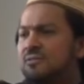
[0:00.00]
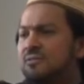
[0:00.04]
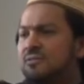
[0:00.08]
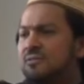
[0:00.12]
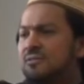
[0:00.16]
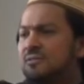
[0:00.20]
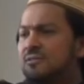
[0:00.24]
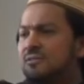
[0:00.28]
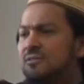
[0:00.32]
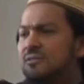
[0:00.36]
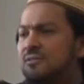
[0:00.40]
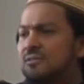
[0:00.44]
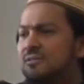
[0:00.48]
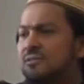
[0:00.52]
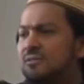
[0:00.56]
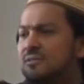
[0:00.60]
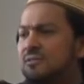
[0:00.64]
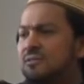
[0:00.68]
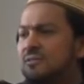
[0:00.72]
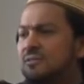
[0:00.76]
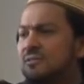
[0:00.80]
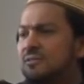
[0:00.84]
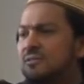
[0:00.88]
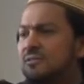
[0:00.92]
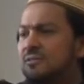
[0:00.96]

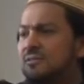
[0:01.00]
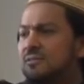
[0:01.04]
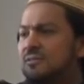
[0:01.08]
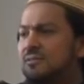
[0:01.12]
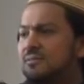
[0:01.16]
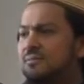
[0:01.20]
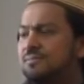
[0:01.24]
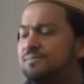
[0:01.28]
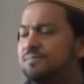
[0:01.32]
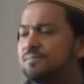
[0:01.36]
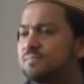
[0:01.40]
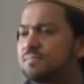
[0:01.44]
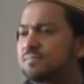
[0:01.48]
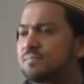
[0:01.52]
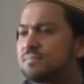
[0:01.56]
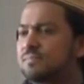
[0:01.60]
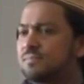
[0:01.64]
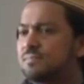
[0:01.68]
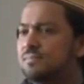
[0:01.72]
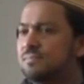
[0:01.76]
[no speech]